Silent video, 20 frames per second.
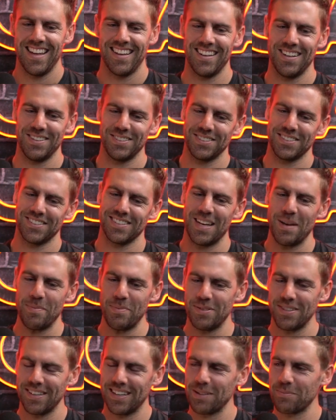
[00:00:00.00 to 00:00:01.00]
Yeah, I was just
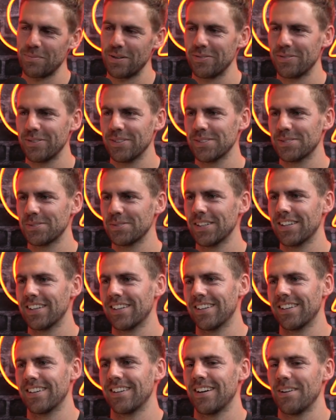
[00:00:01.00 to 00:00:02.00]
happy to get my first
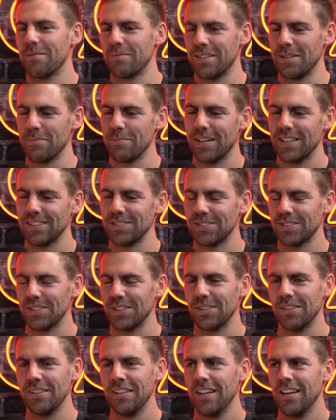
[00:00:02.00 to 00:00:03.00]
wicket in how many months.
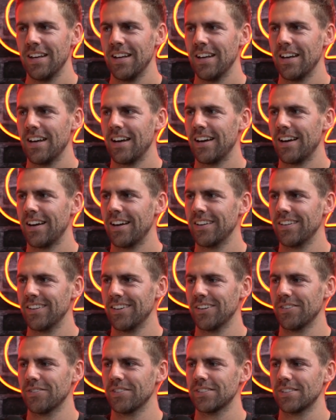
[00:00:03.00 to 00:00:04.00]
So
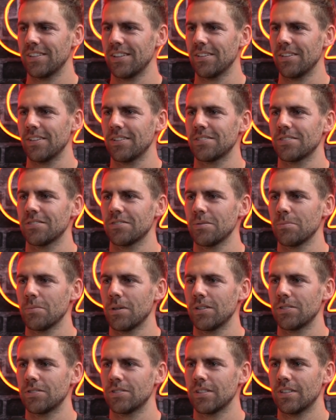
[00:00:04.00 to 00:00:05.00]
yeah, obviously lots of
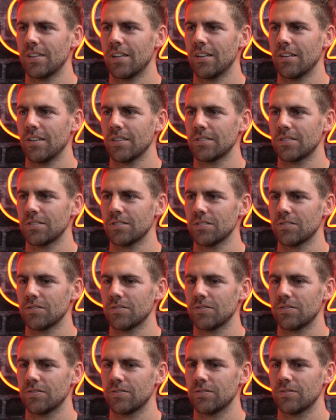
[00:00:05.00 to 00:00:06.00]
emotion and lots
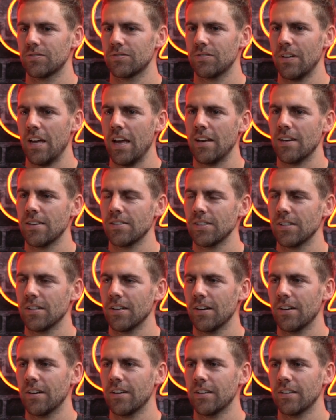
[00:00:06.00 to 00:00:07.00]
of energy
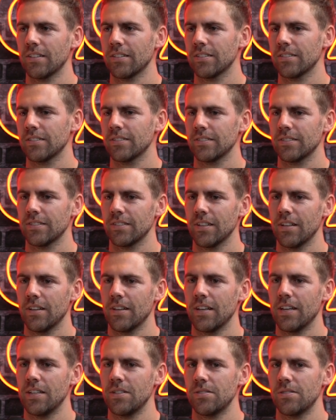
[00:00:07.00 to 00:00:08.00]
going
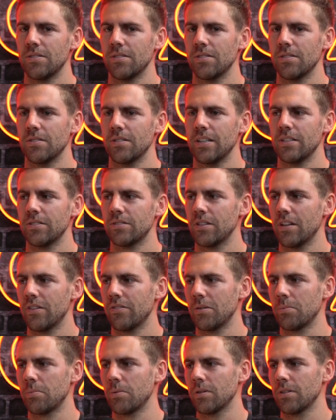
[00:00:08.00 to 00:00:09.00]
into
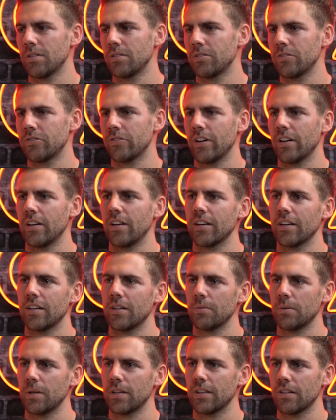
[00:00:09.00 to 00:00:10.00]
every ball, and to finally get
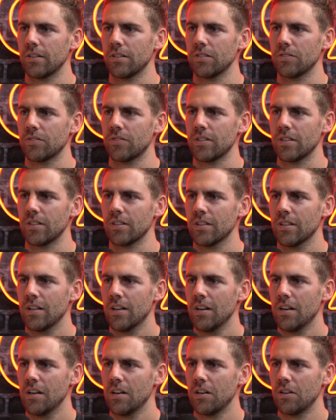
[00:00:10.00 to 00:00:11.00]
a wicket after
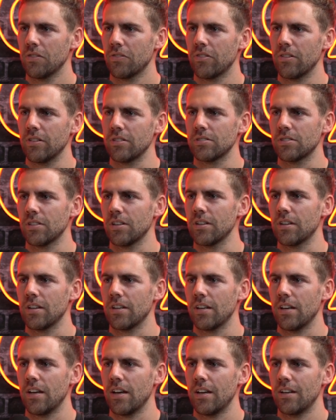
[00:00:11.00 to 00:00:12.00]
the start
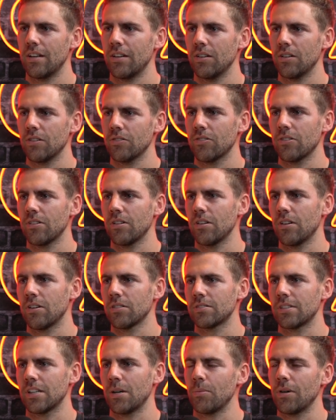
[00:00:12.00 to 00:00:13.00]
that I had and after the
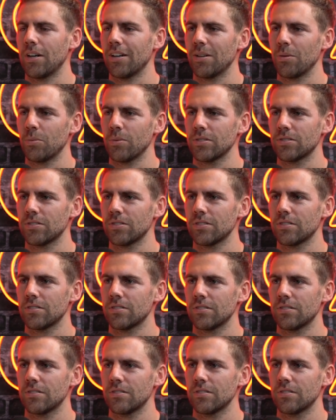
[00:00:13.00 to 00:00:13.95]
long time out, it was just